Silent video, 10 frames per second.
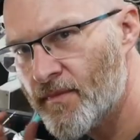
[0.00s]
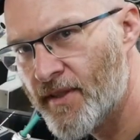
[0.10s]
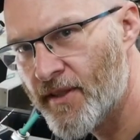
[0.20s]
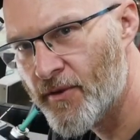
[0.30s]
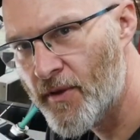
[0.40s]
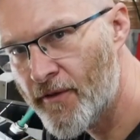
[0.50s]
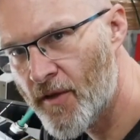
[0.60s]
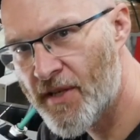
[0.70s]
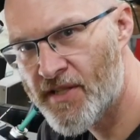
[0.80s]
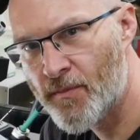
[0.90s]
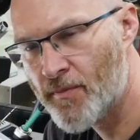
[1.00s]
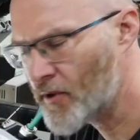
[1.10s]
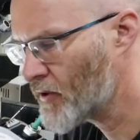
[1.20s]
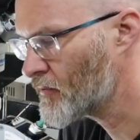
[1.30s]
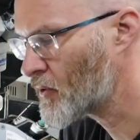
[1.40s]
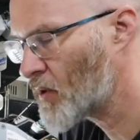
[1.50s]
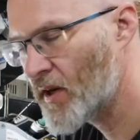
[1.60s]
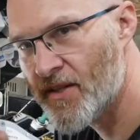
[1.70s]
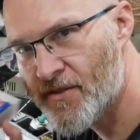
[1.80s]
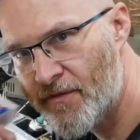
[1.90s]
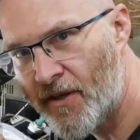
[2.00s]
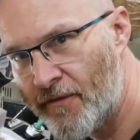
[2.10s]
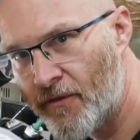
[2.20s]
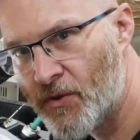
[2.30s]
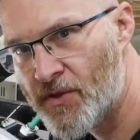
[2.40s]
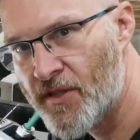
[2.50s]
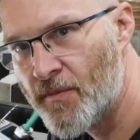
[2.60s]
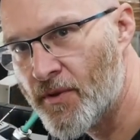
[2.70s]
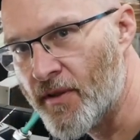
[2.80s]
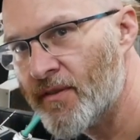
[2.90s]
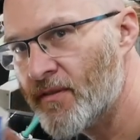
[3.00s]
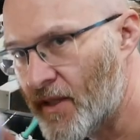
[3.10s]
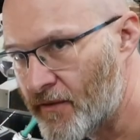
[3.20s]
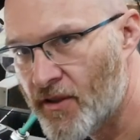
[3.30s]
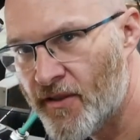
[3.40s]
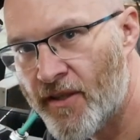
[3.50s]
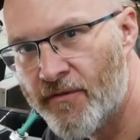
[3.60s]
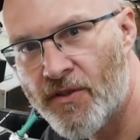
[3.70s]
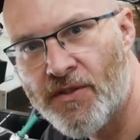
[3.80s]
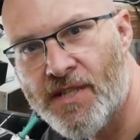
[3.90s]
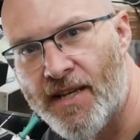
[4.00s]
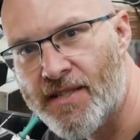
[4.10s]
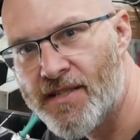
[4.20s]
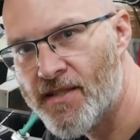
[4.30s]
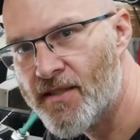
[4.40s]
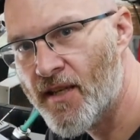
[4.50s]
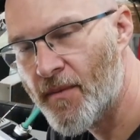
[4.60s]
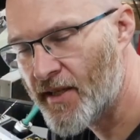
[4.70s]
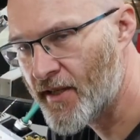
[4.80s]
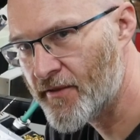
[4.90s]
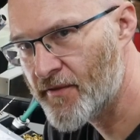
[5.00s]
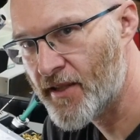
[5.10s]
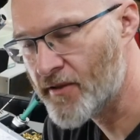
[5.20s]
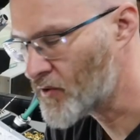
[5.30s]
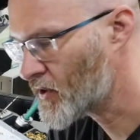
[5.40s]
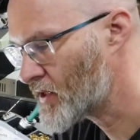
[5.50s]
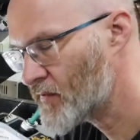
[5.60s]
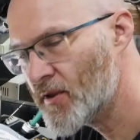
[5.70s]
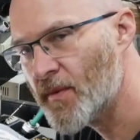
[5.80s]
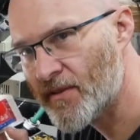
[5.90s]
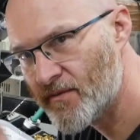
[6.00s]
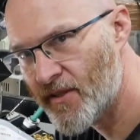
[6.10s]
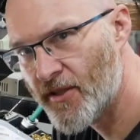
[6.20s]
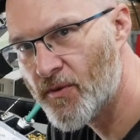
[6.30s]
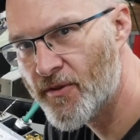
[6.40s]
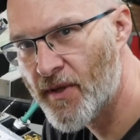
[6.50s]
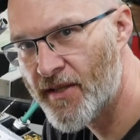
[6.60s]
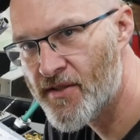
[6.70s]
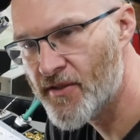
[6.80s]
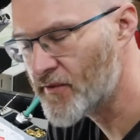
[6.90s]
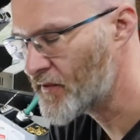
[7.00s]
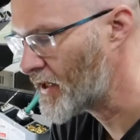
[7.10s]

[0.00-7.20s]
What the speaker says: Now, the Reflow Master Pro requires a 5-volt input. I've got 9 volts AC coming out of that little transformer, and I want a way to solve